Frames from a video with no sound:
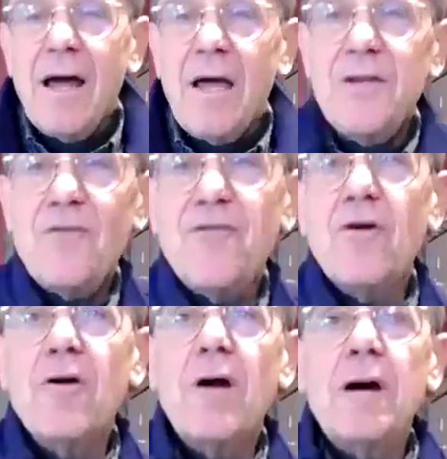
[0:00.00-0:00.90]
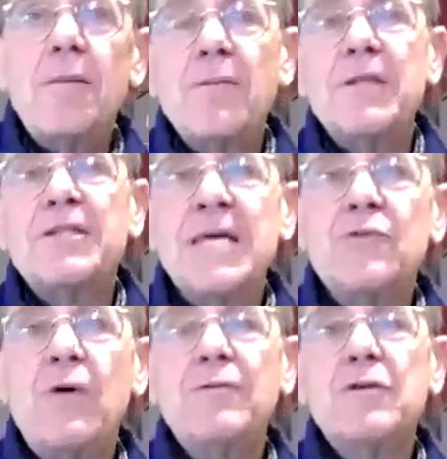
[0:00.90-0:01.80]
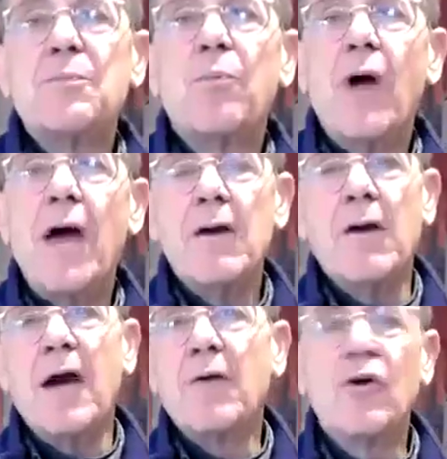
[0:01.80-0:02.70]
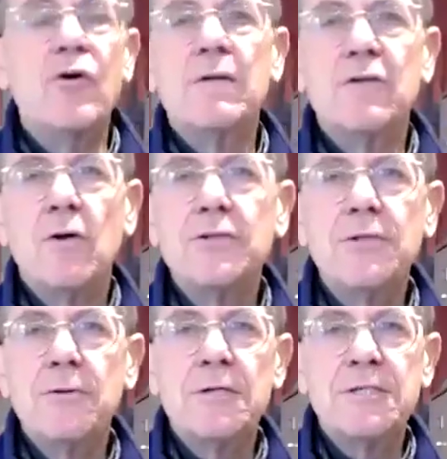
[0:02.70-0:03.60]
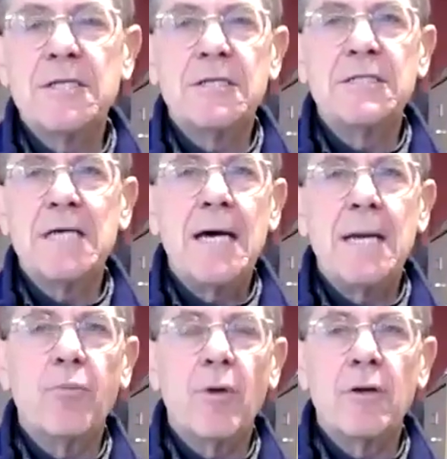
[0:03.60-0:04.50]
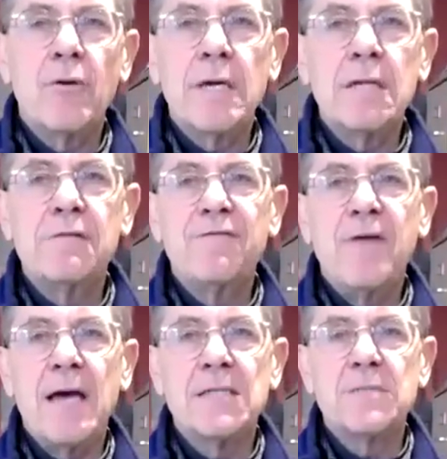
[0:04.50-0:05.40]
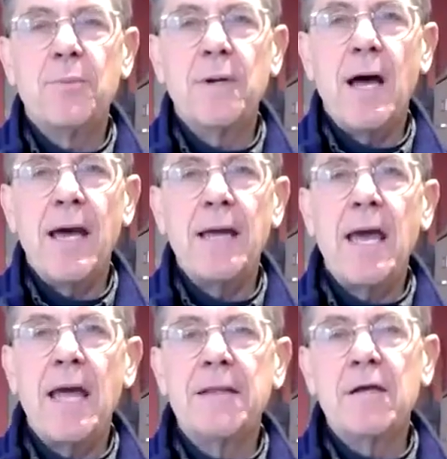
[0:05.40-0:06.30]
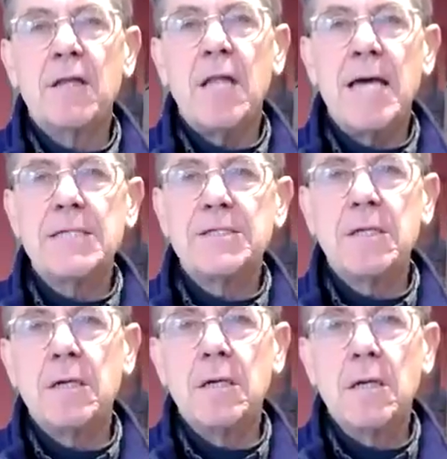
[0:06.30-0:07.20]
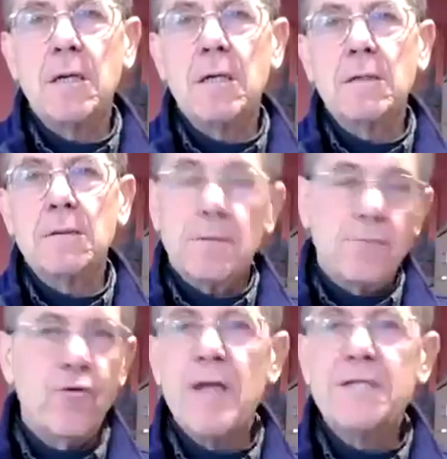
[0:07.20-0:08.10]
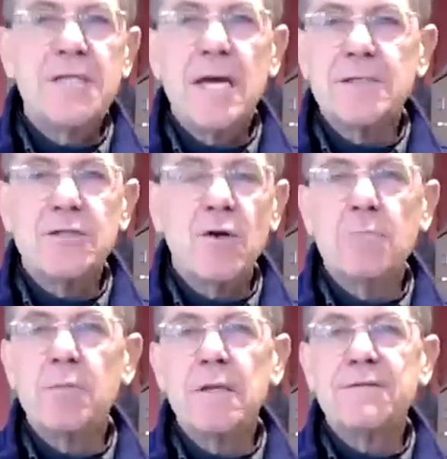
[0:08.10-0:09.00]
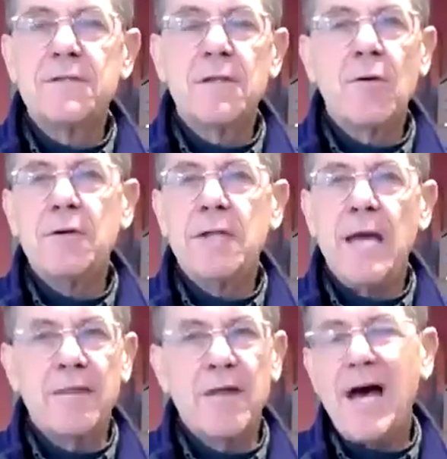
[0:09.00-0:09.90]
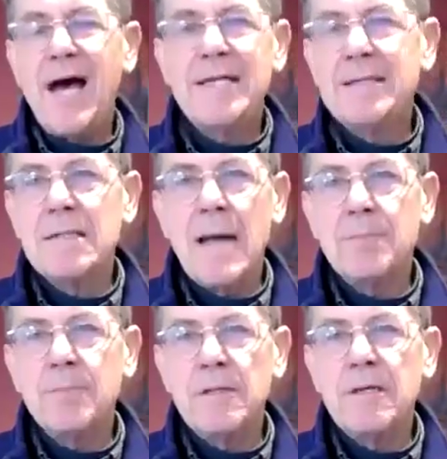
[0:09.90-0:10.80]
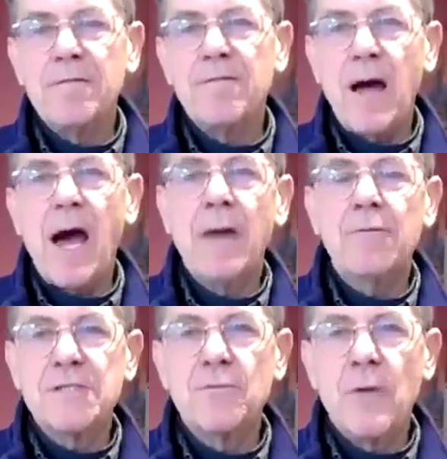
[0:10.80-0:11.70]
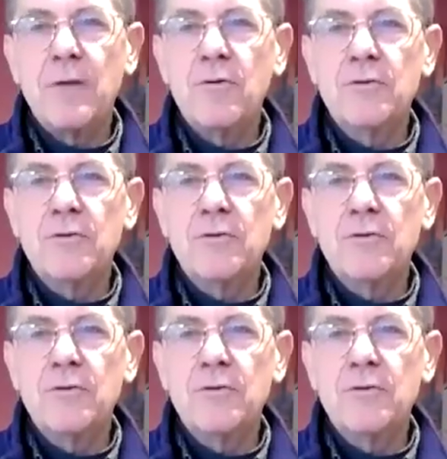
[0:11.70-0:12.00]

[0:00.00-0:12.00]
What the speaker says: You know, for the 10, 12 years prior, I couldn't have told you this at the time going into the fast, but I had the classic, Freud says, no one believes in their own death. I did not believe I was the one who was